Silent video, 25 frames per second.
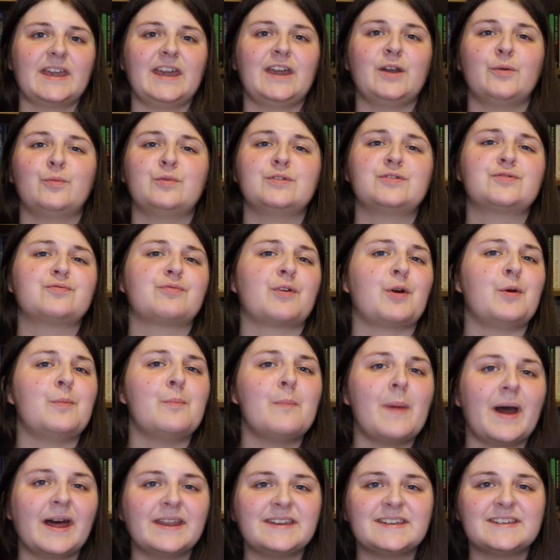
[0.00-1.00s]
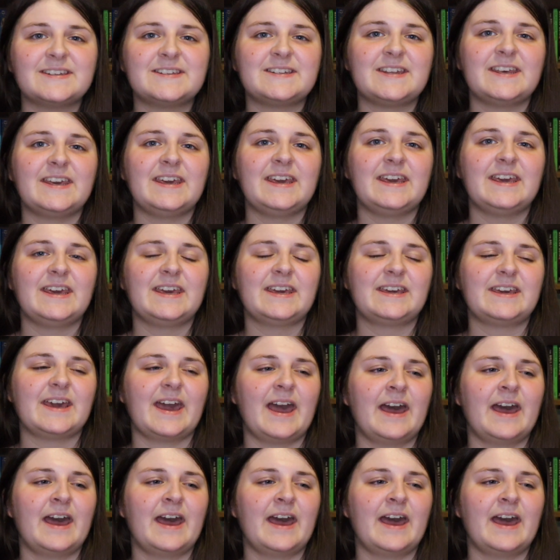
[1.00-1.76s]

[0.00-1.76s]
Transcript: It was romantic,